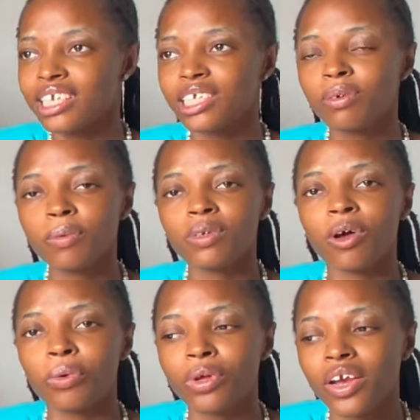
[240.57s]
there's some people
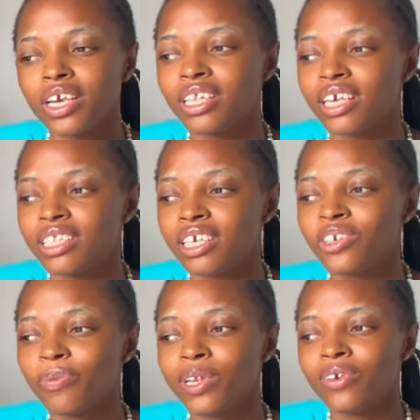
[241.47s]
that will wear it, and then
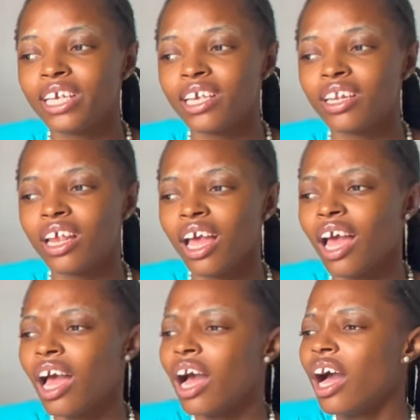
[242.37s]
they'll be looking.
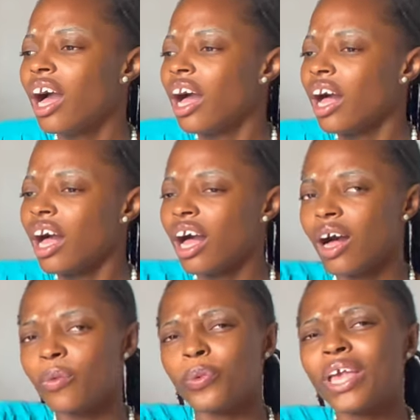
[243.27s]

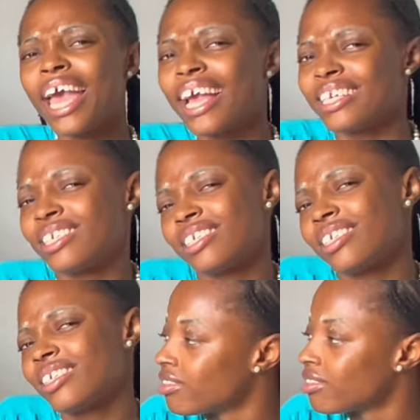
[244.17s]
Weird. There